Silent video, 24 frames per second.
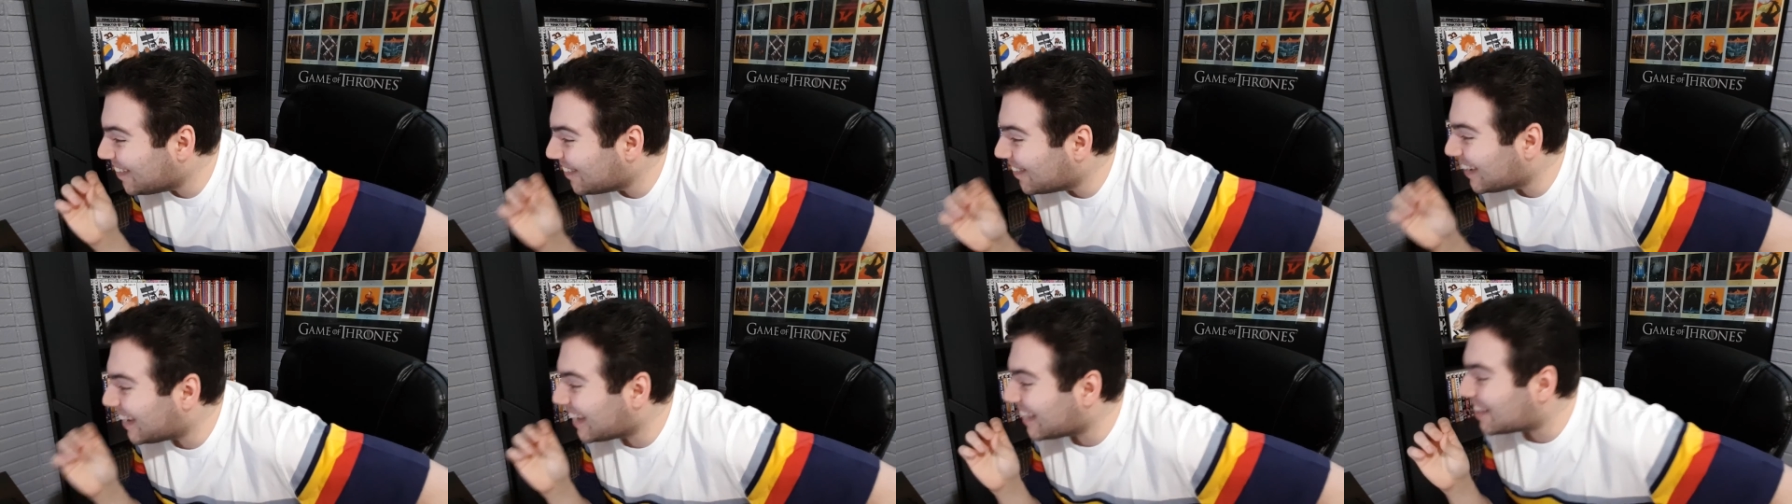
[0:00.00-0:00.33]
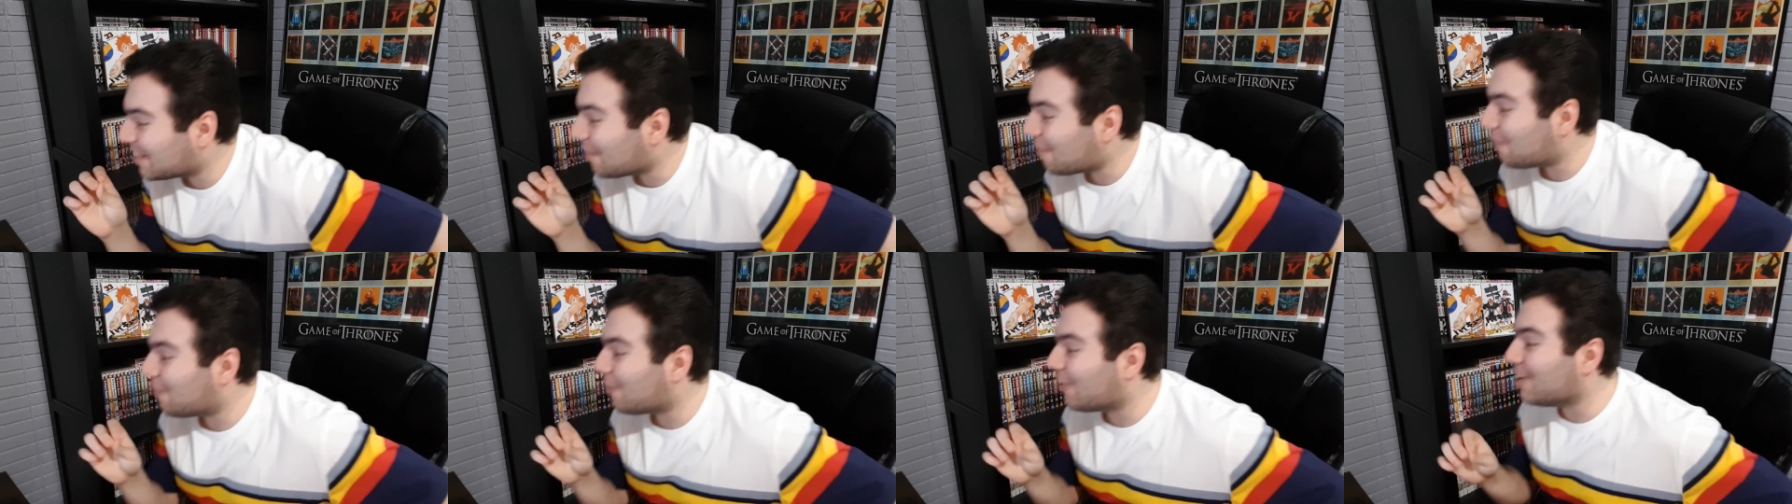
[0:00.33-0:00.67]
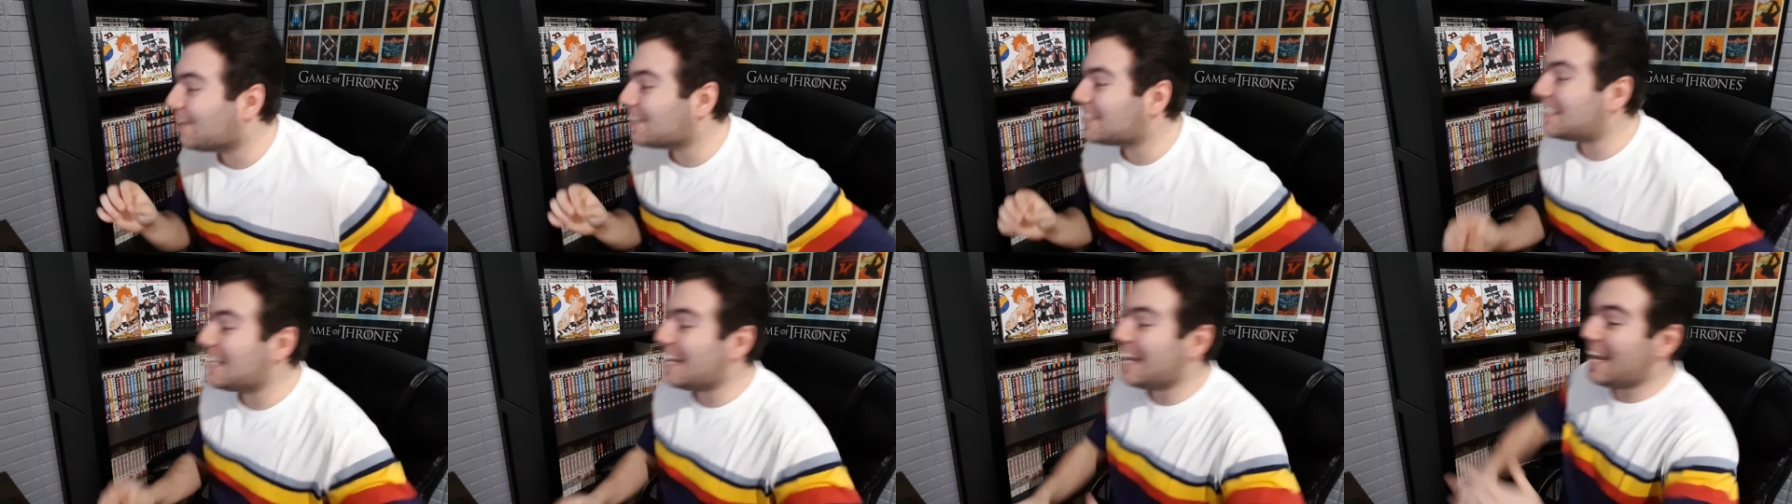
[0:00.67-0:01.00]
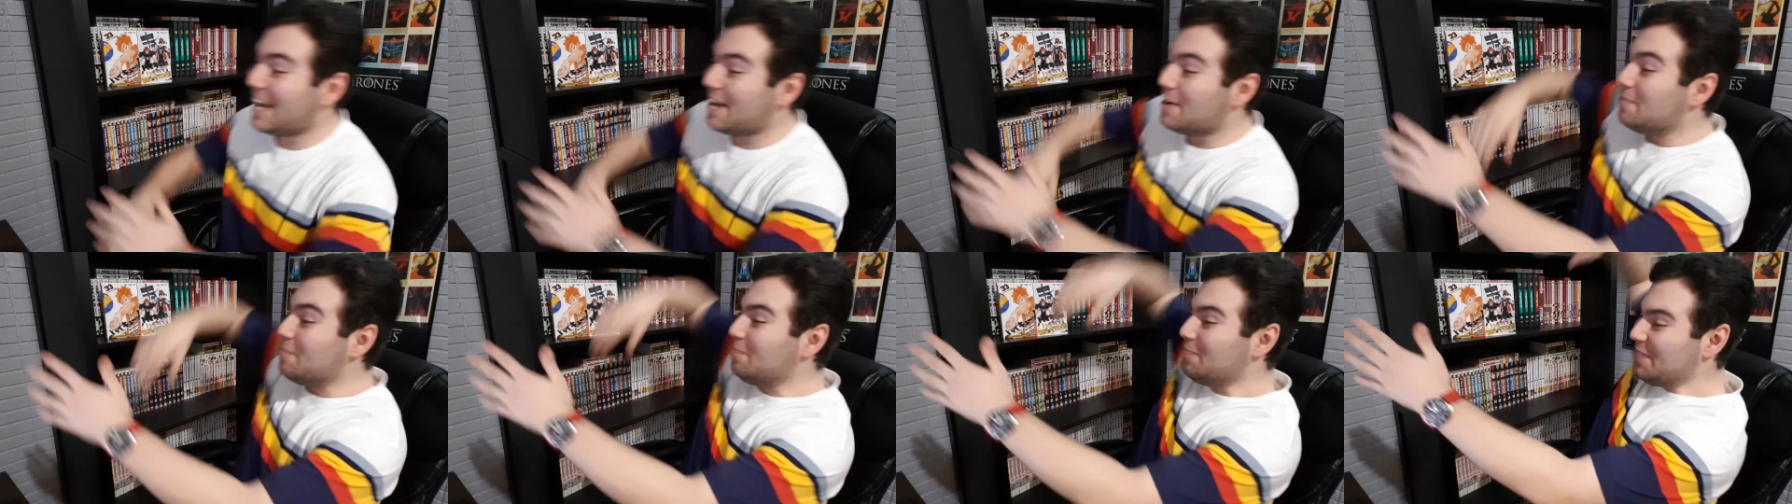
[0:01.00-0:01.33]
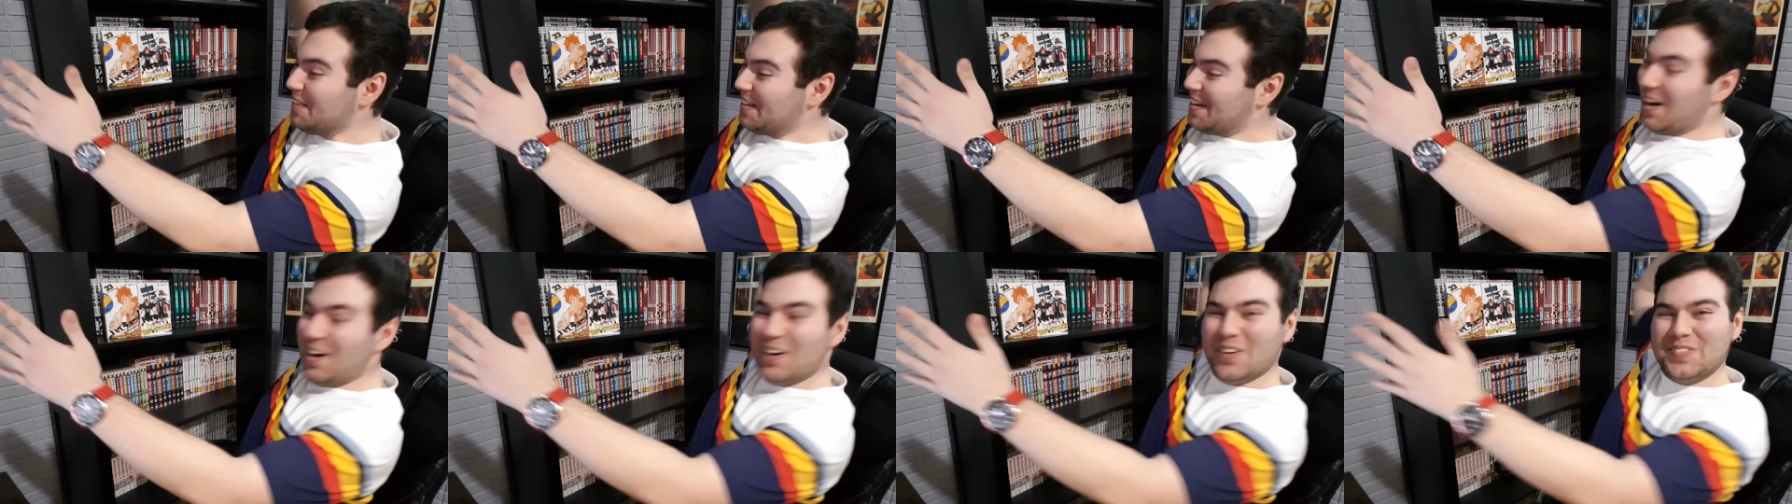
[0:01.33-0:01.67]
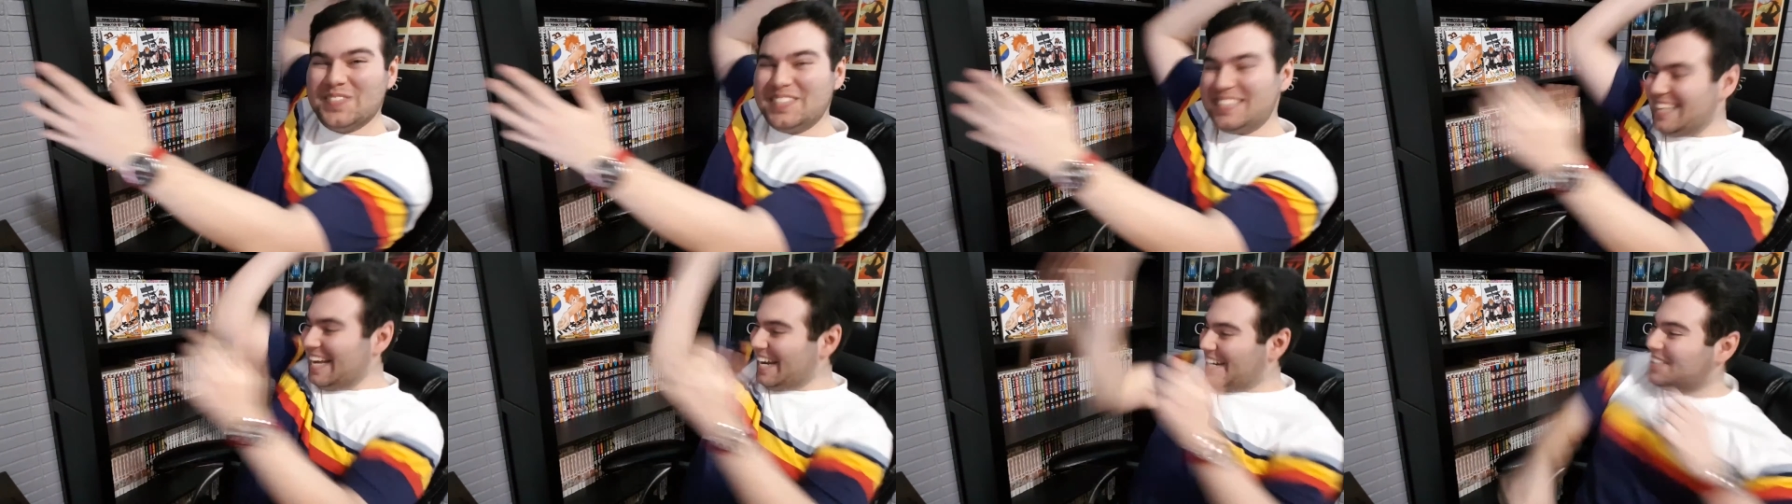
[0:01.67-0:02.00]
we get the first hit
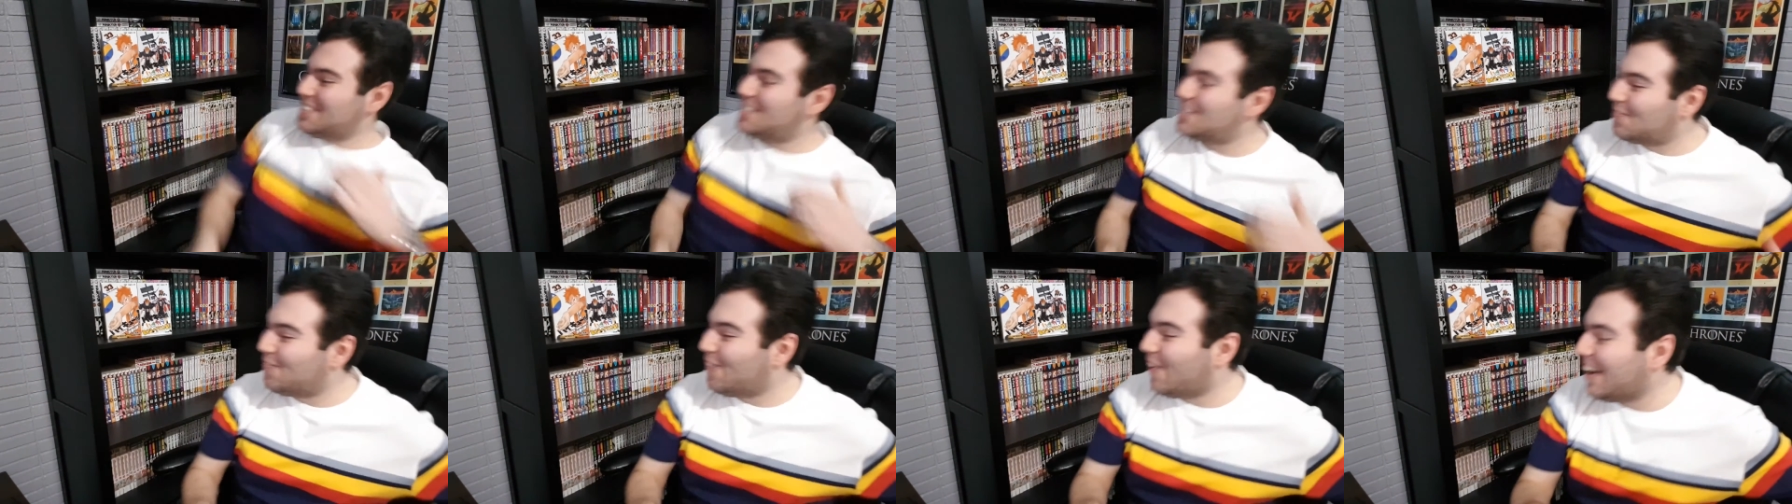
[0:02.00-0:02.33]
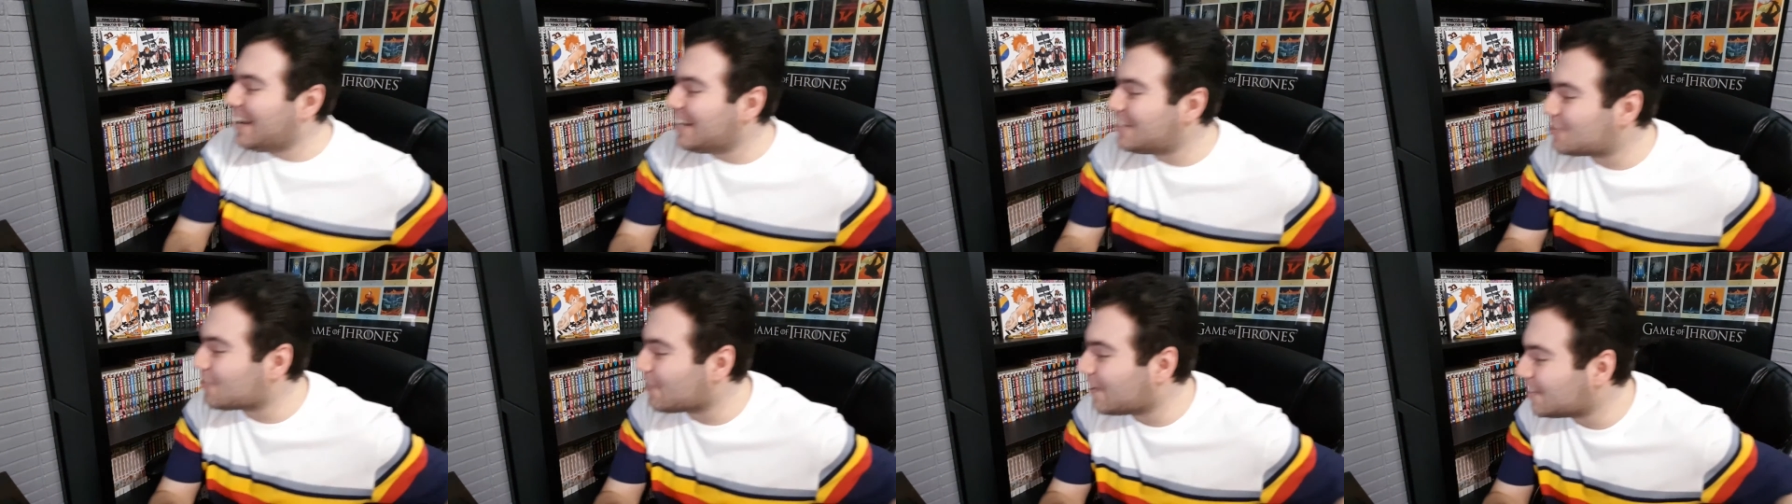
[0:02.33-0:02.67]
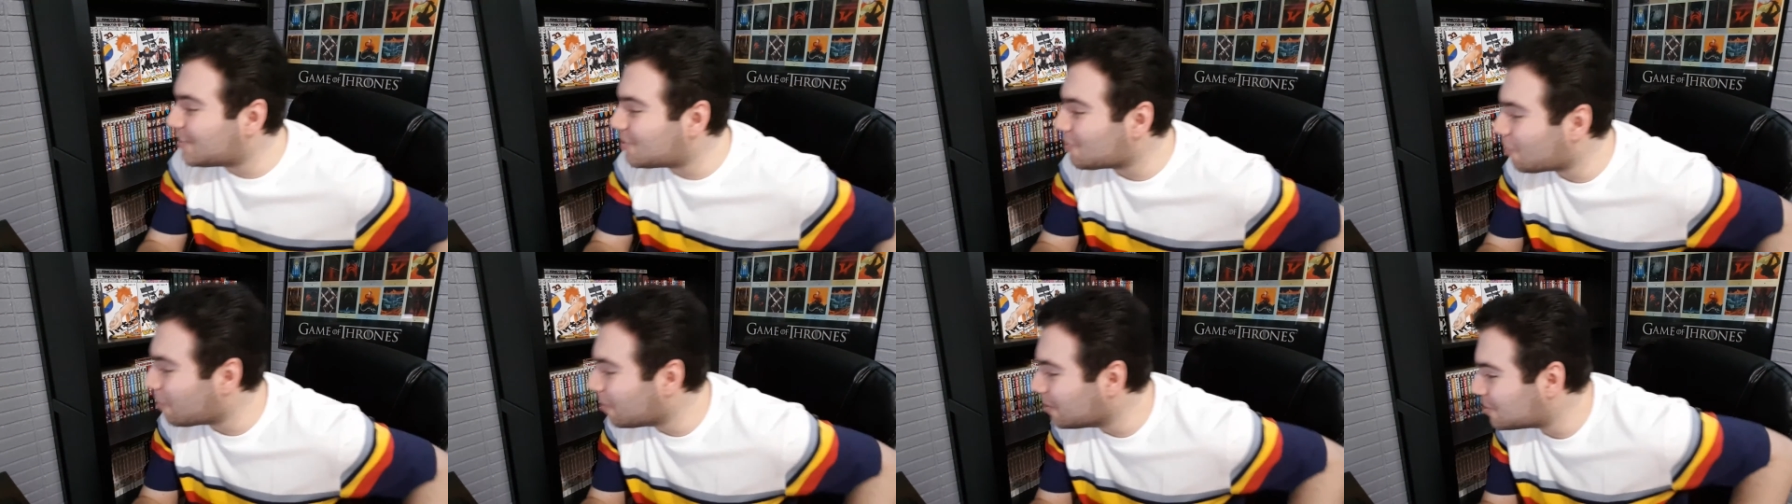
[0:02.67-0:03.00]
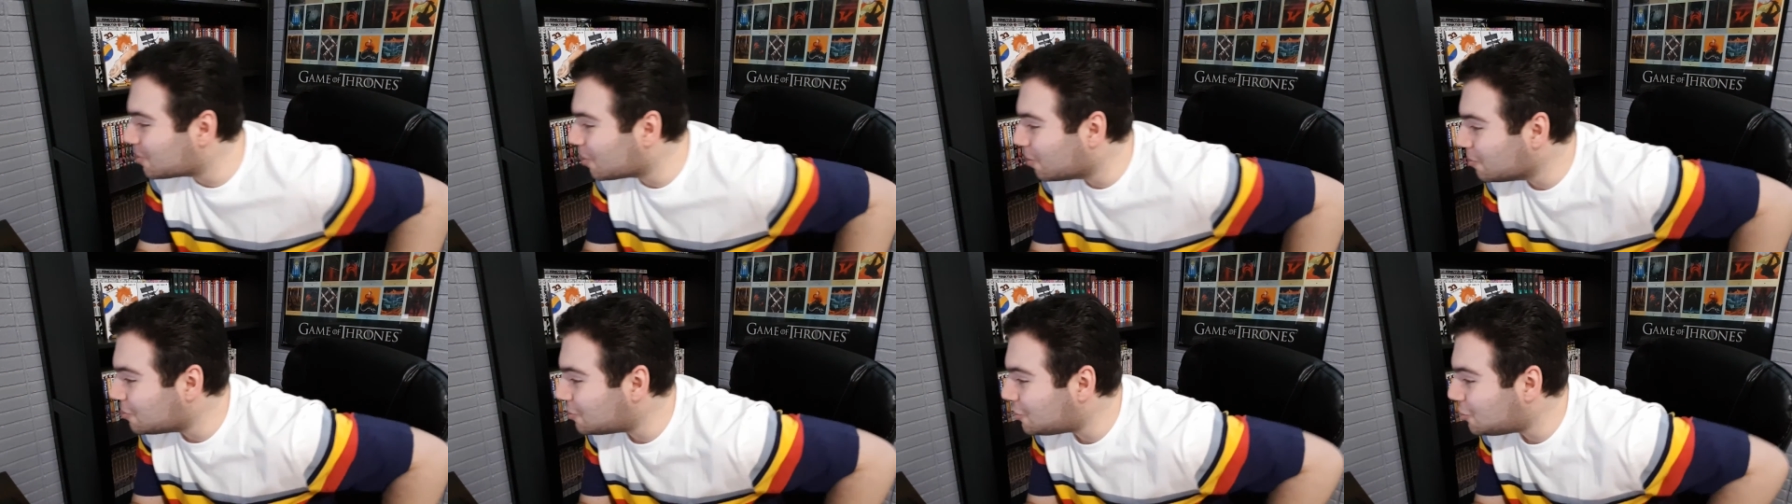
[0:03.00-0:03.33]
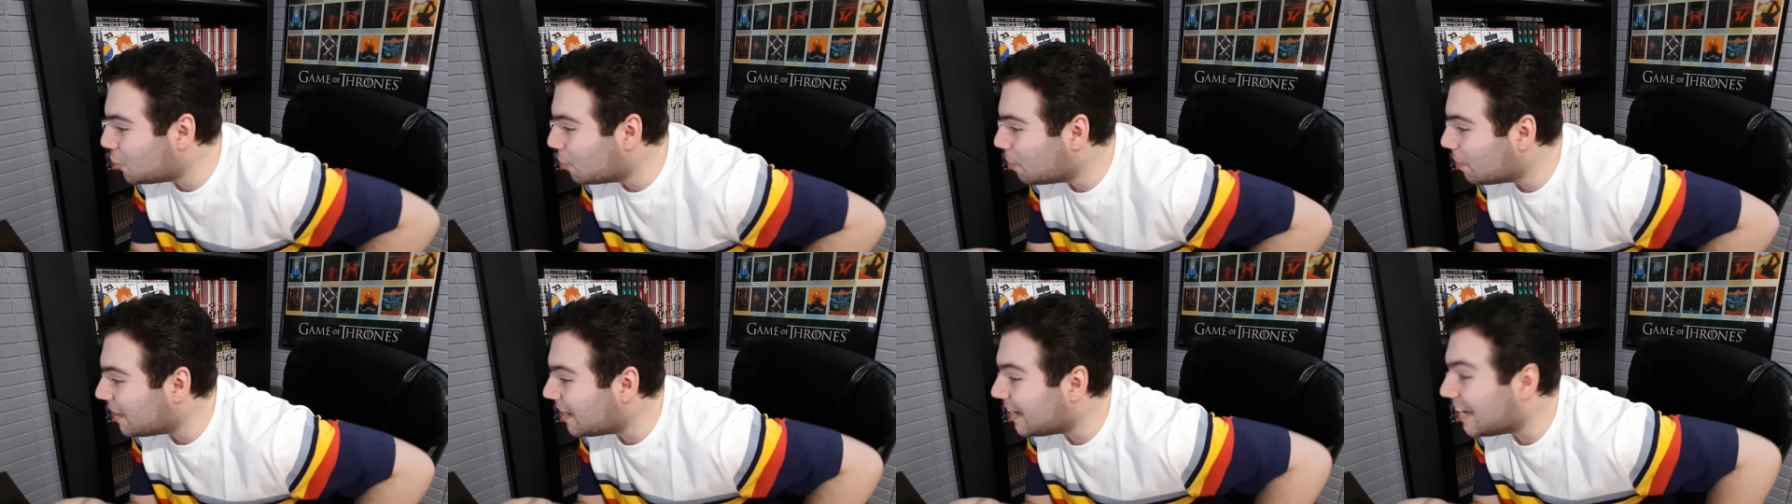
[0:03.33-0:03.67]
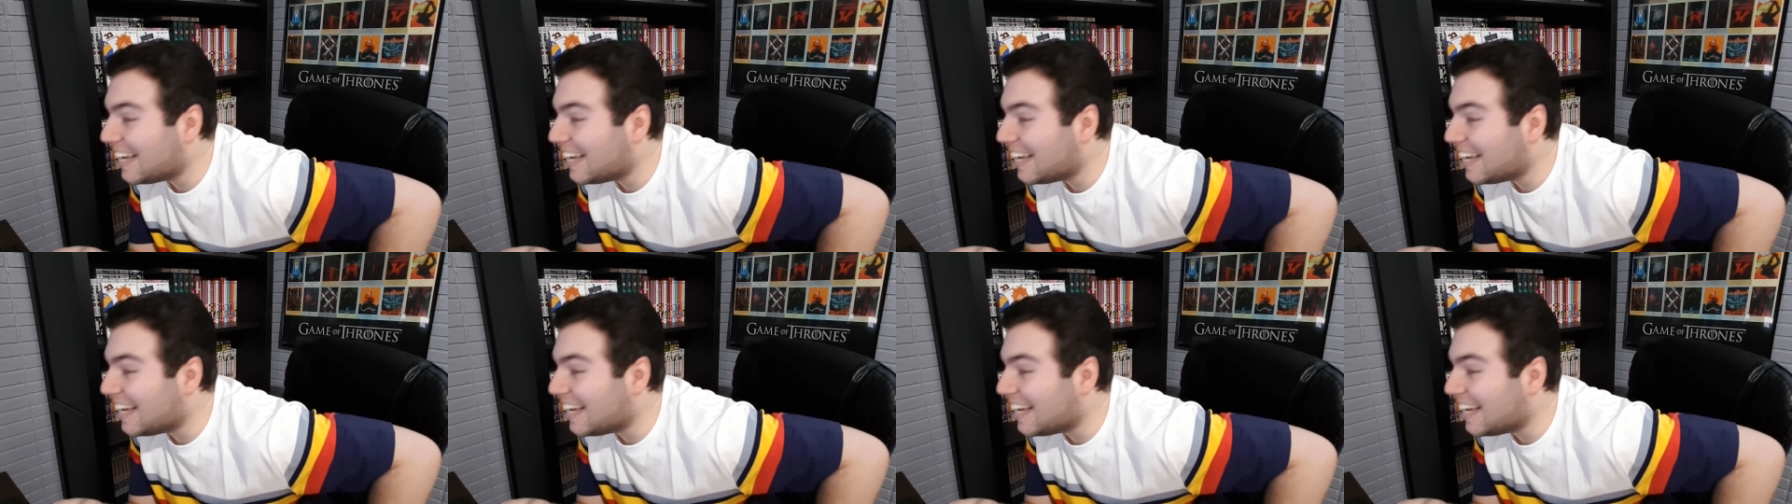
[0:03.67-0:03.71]
comes down, spikes right towards Hoshiumi,